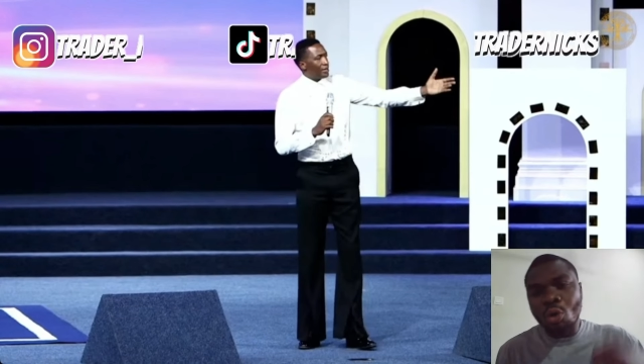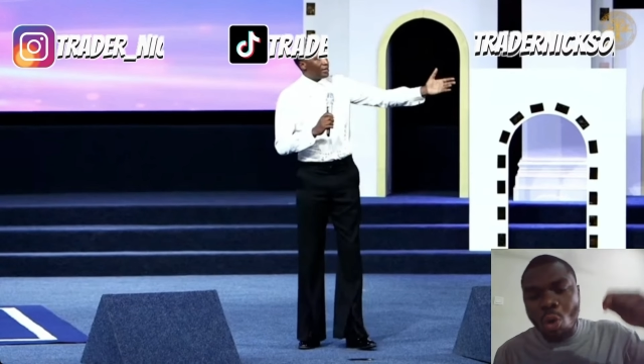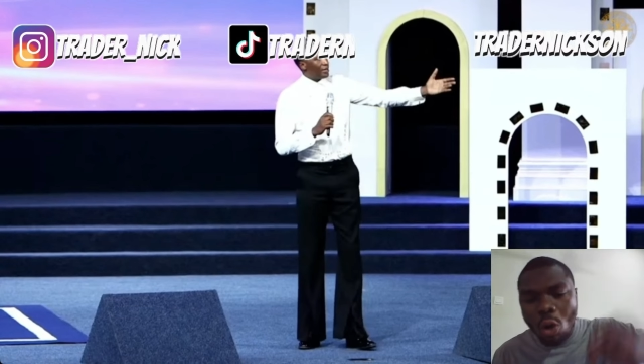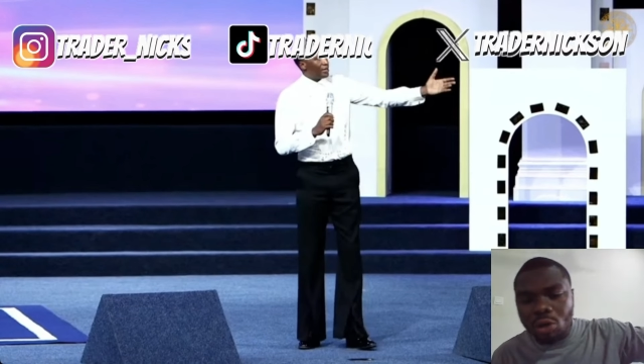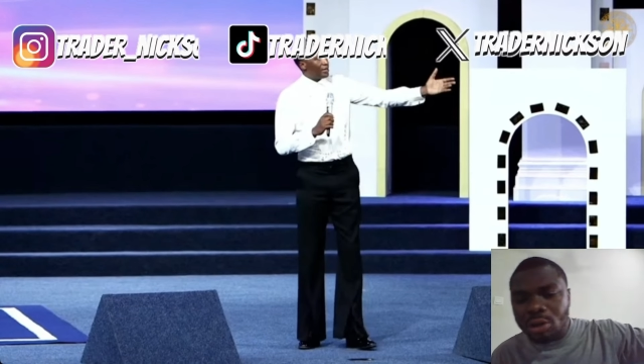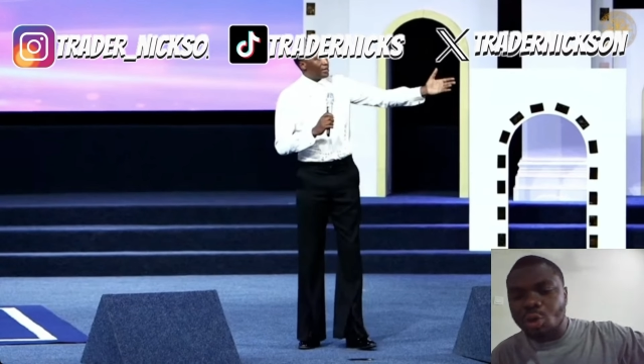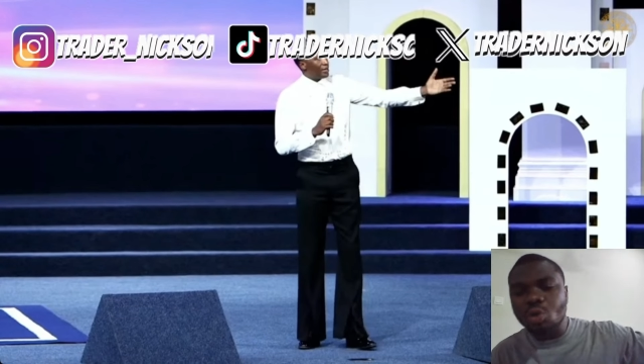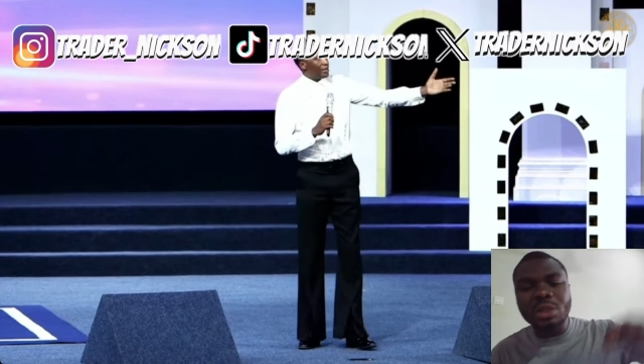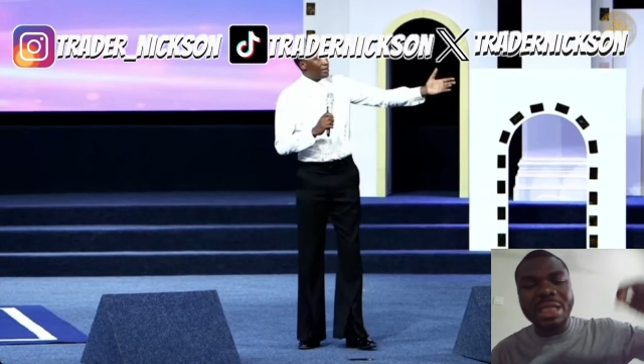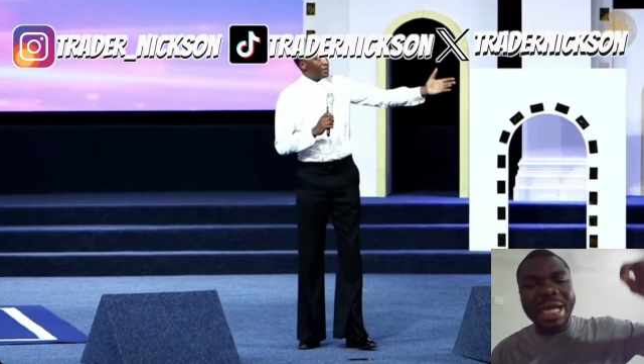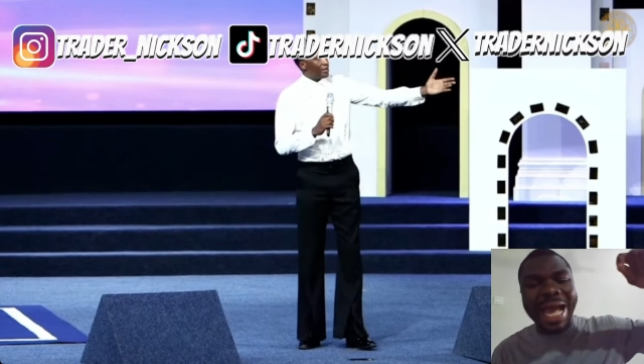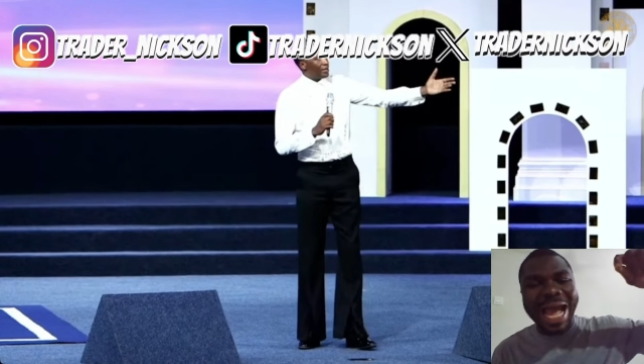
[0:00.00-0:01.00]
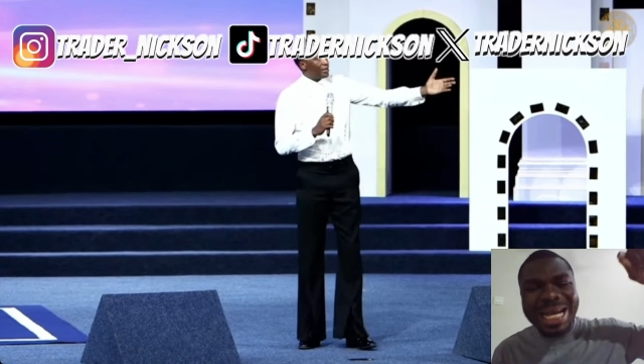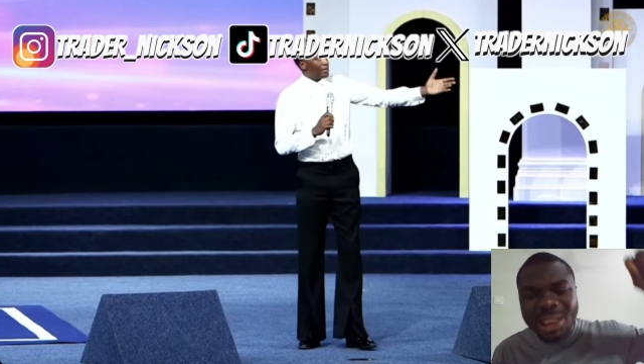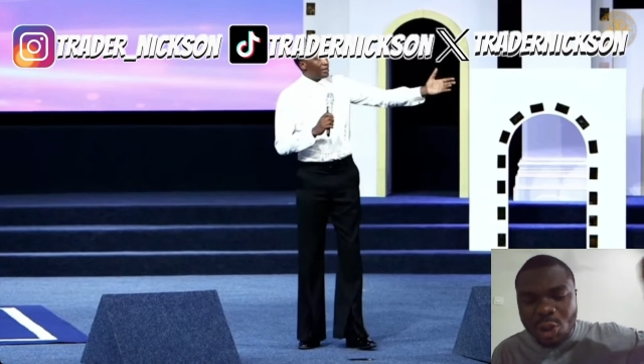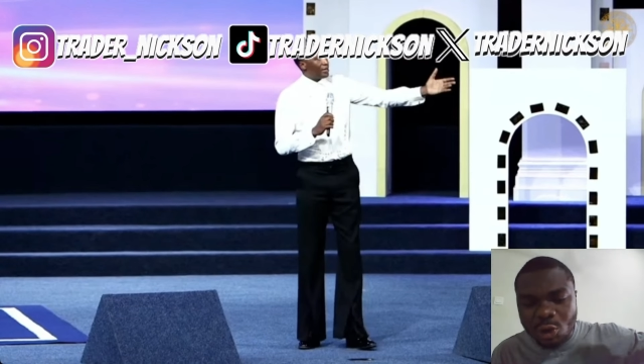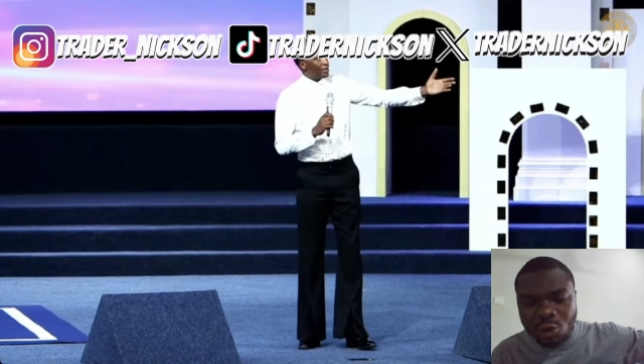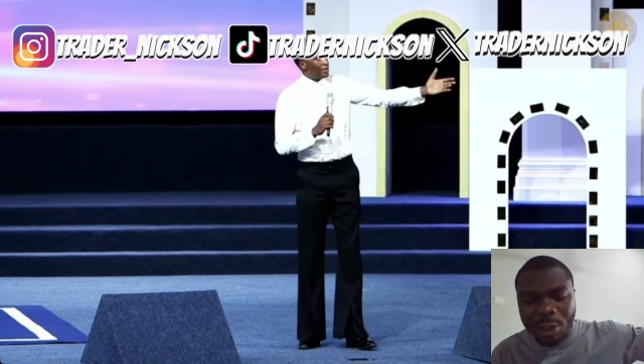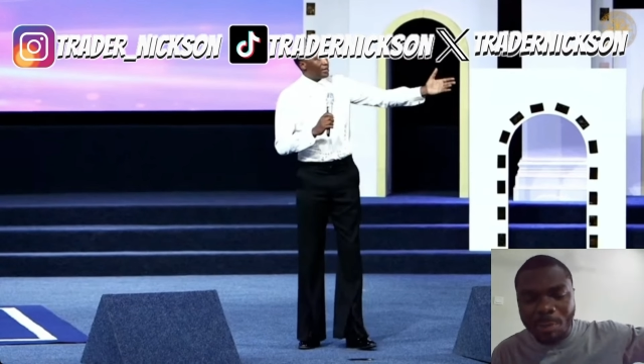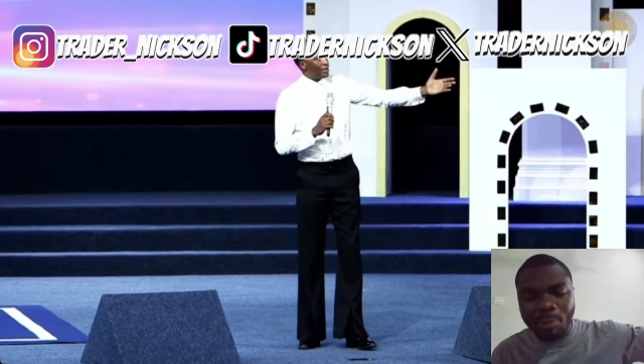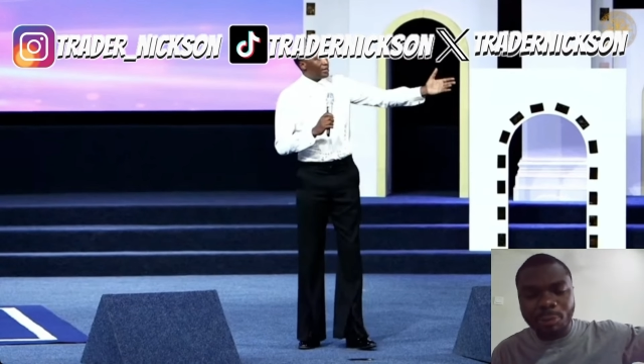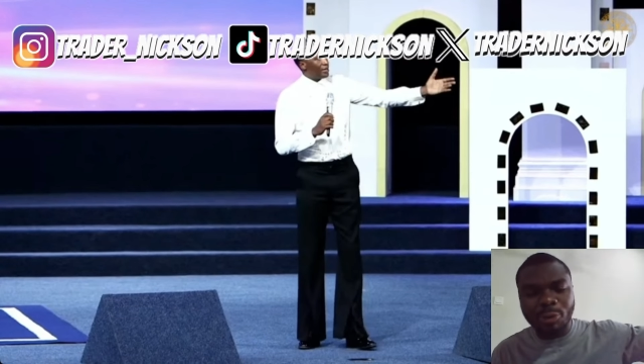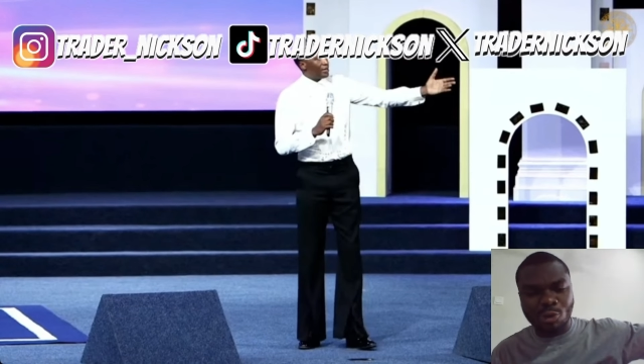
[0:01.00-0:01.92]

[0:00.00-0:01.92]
goes to the extreme